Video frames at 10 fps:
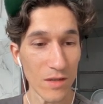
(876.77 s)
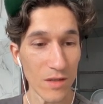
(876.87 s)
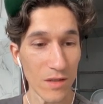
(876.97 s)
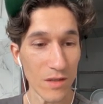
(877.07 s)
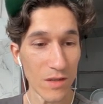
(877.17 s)

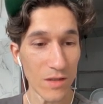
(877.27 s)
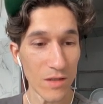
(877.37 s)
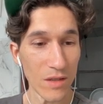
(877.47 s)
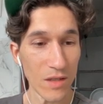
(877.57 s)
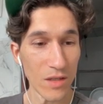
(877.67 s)

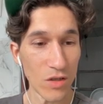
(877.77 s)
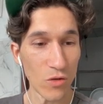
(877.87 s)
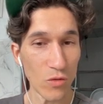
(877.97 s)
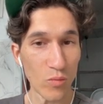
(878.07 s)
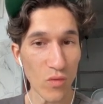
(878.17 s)
And this
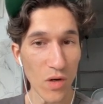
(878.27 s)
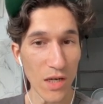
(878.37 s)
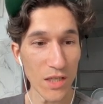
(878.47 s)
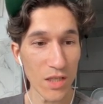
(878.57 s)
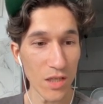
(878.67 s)
good
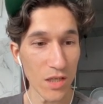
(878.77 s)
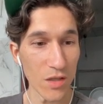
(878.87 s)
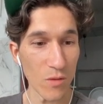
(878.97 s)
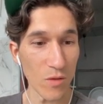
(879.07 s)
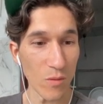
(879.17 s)
price
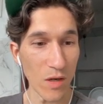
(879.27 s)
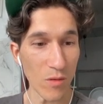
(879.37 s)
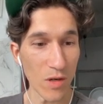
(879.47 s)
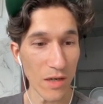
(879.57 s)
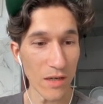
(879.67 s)
is... Oh, wow,
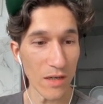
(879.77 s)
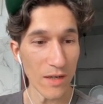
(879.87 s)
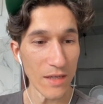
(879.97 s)
okay.